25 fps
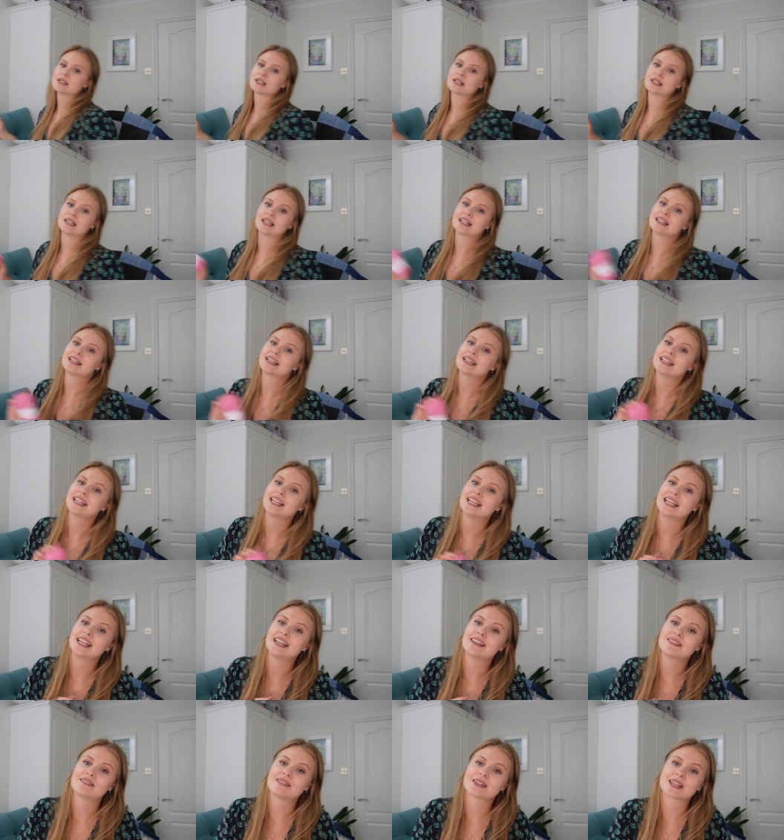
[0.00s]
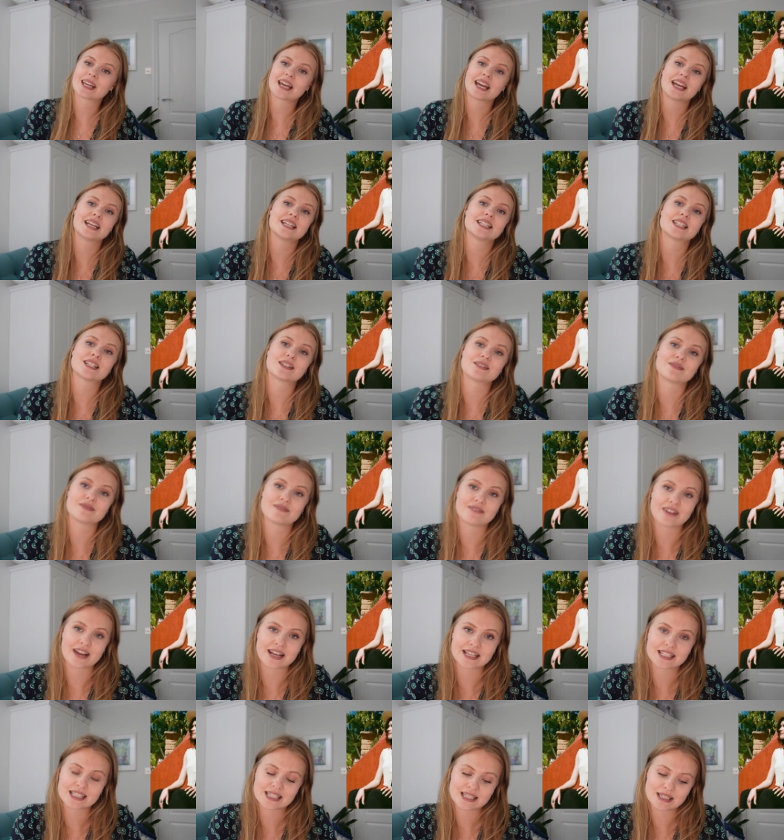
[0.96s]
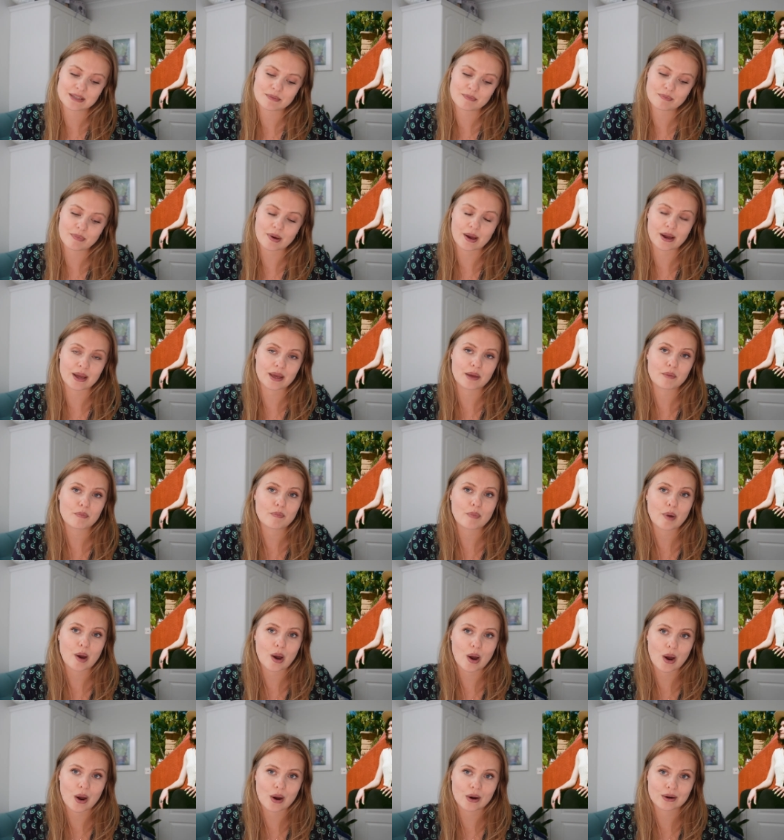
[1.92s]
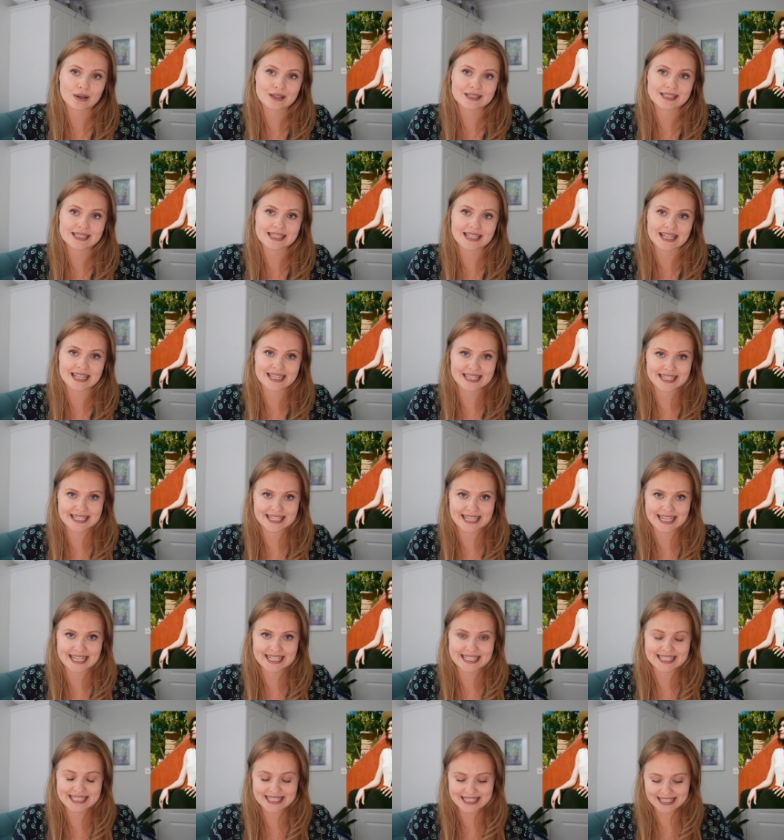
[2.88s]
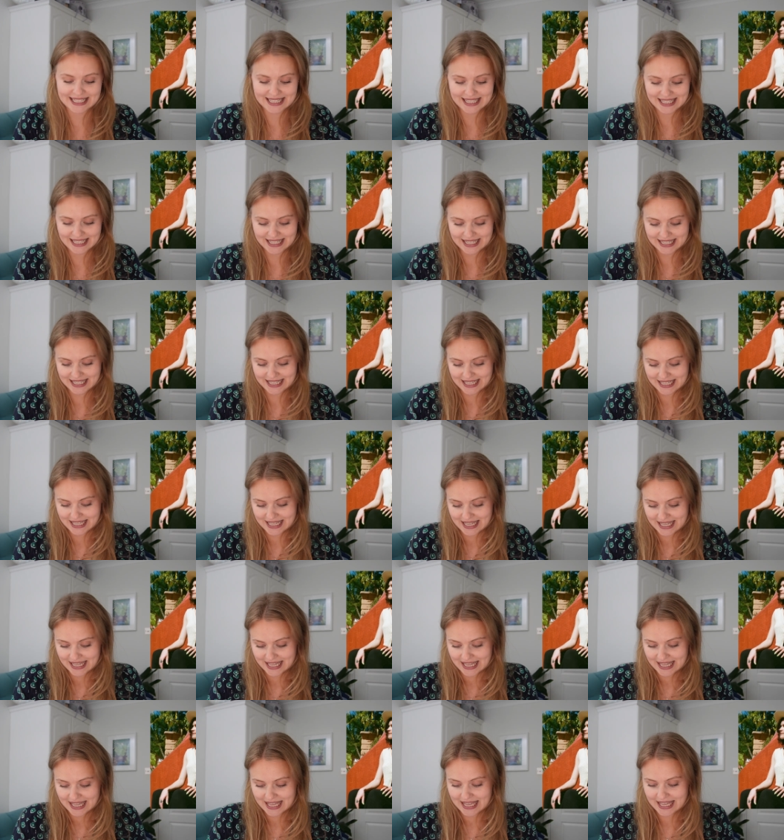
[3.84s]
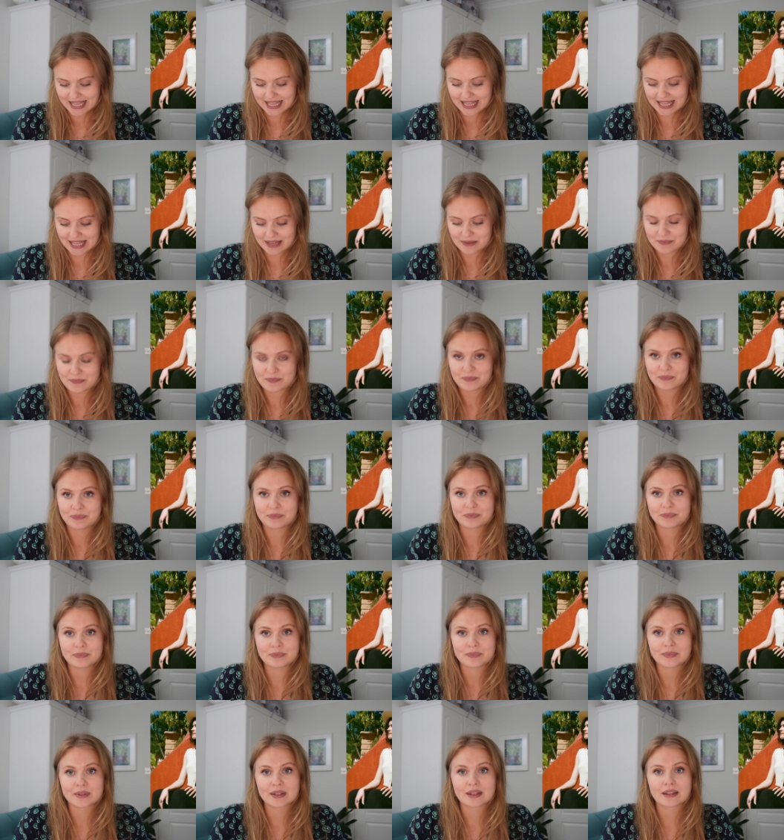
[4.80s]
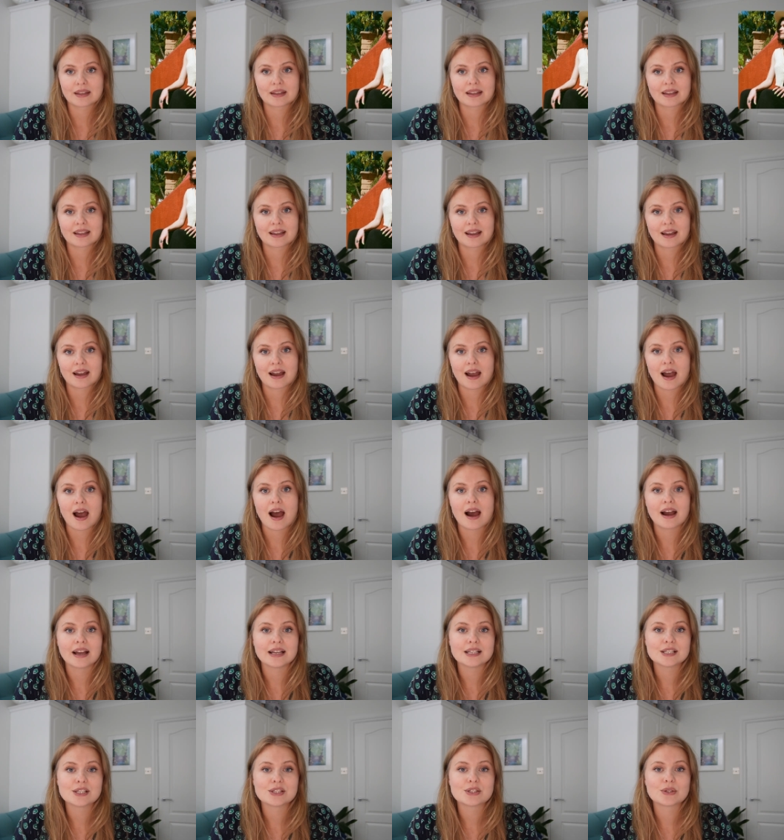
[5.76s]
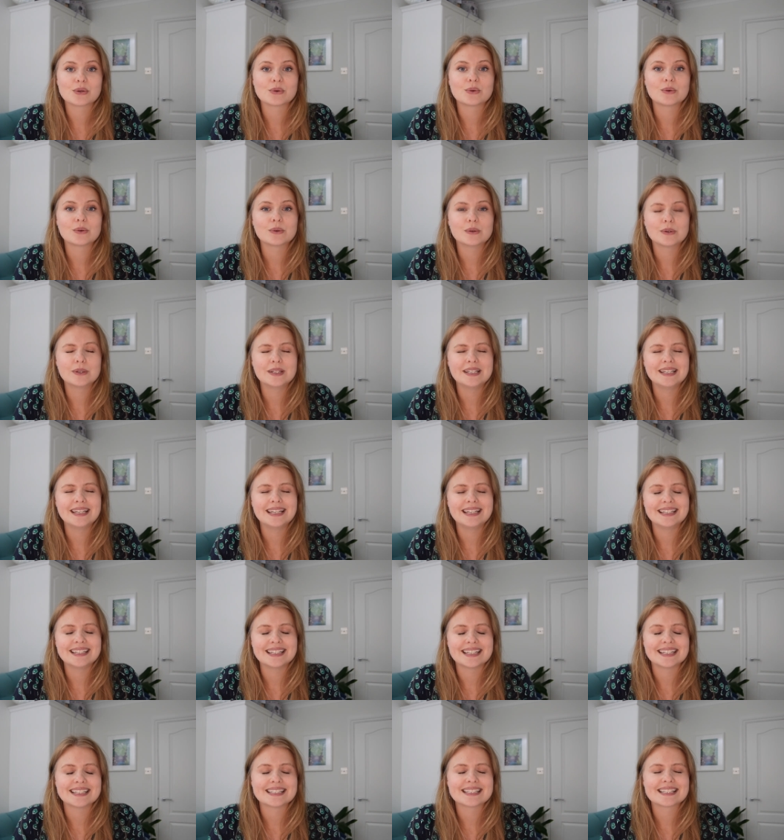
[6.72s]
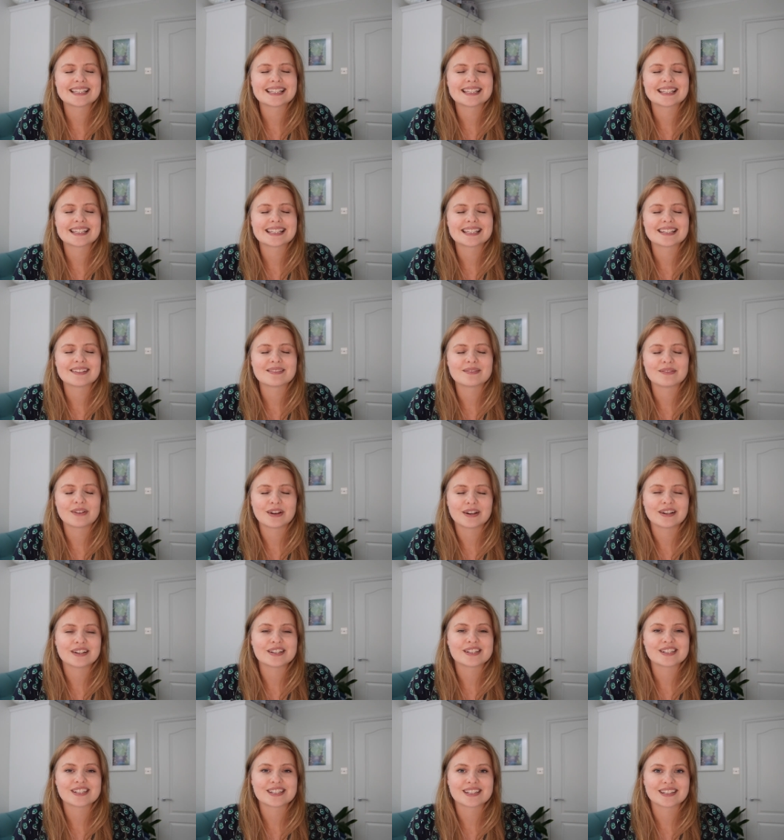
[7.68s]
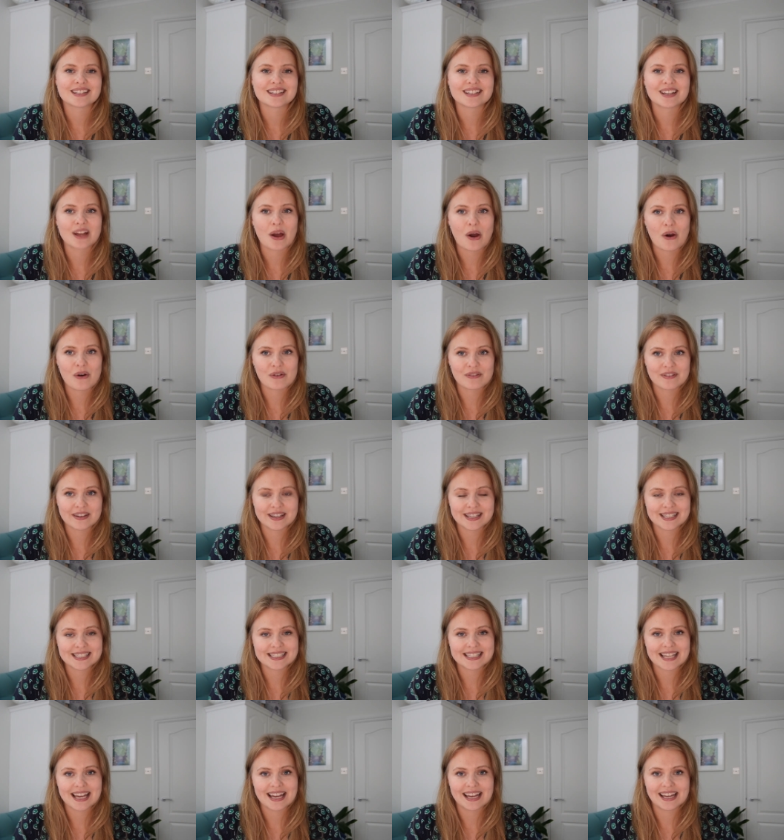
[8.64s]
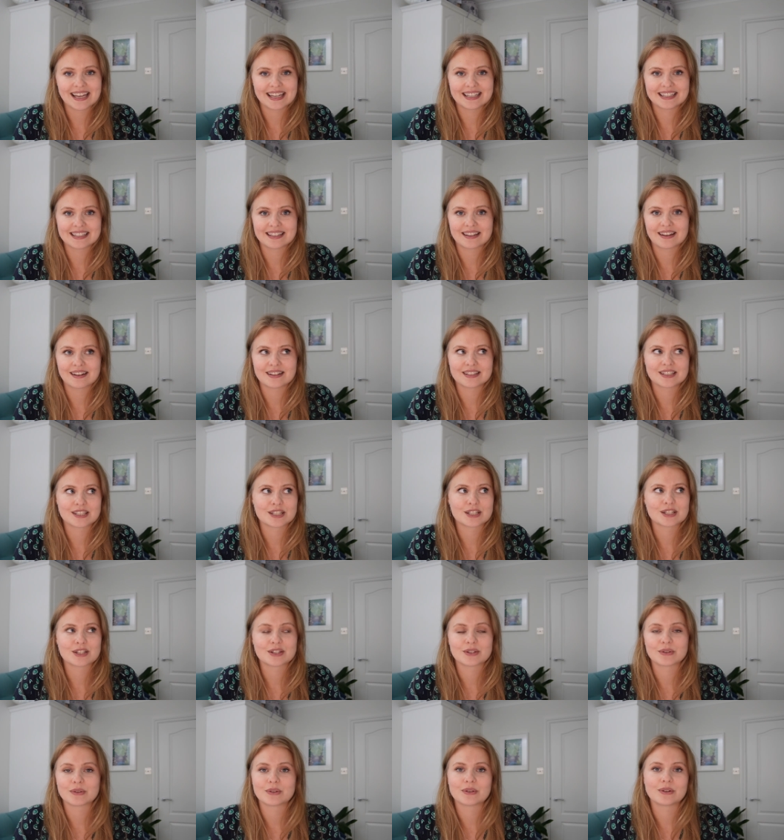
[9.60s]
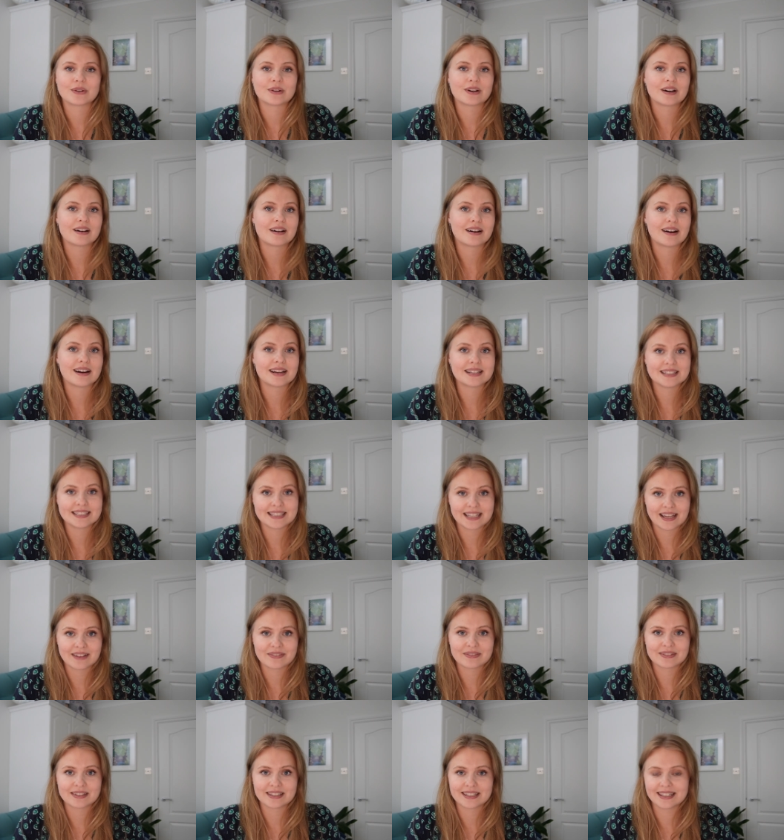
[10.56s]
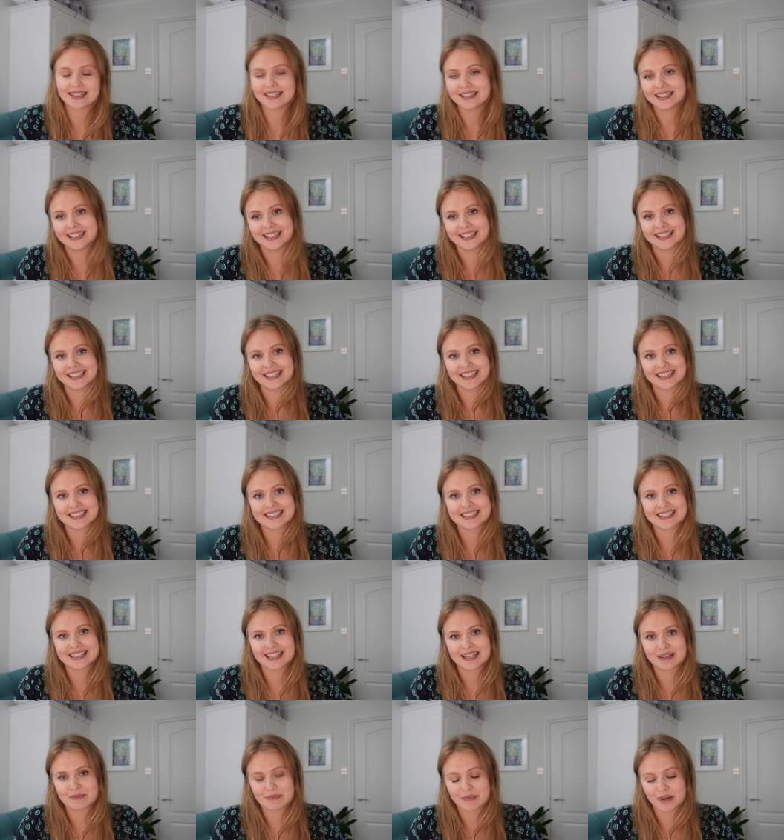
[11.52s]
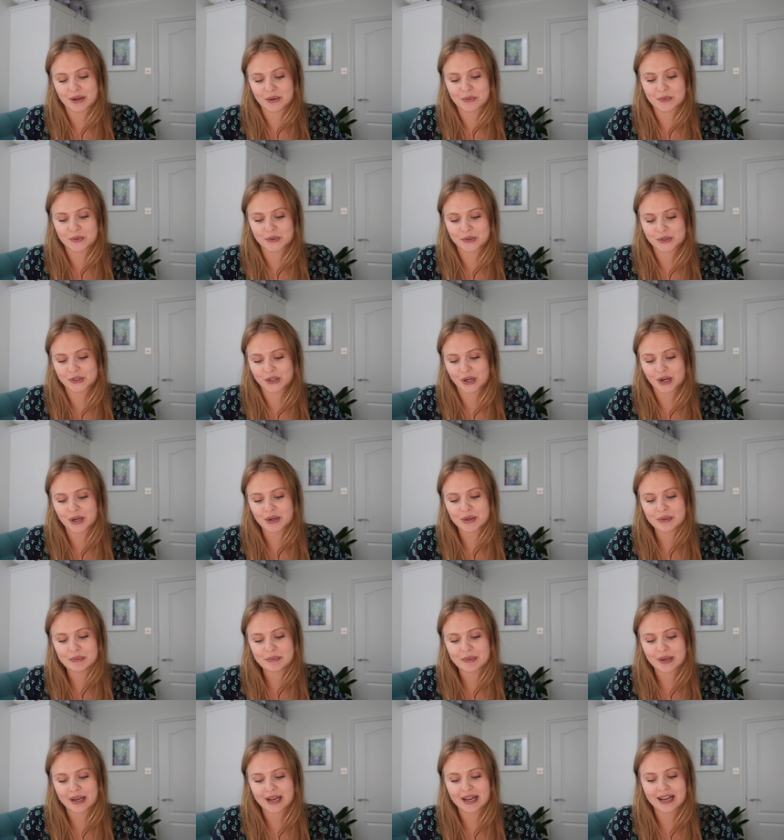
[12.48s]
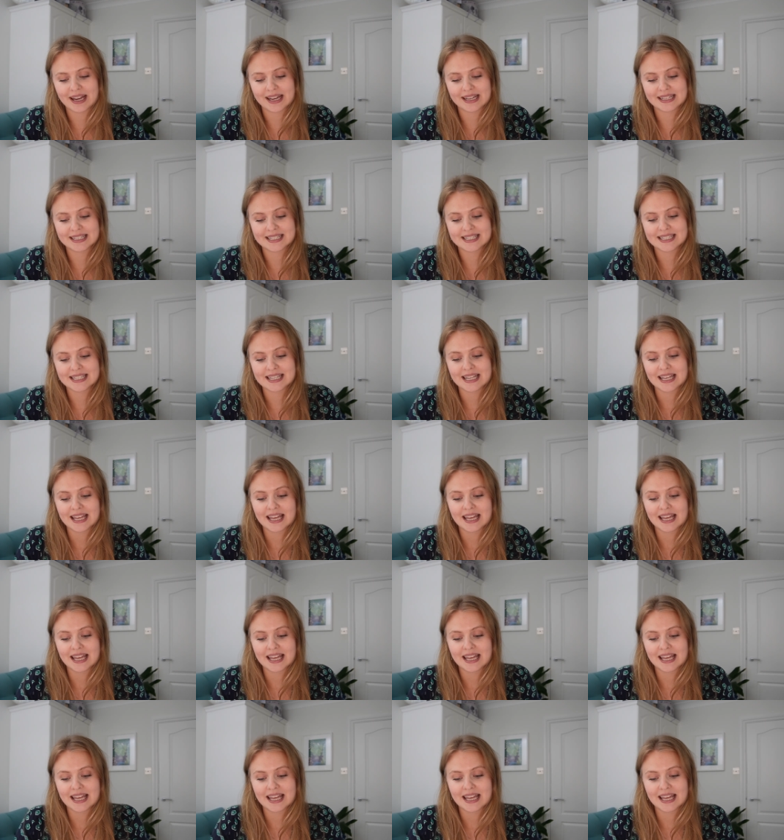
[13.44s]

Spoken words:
to knit the Vacation Vest by Parks and Knit. I saw Knit's version of it and I just thought I definitely need this in my wardrobe, and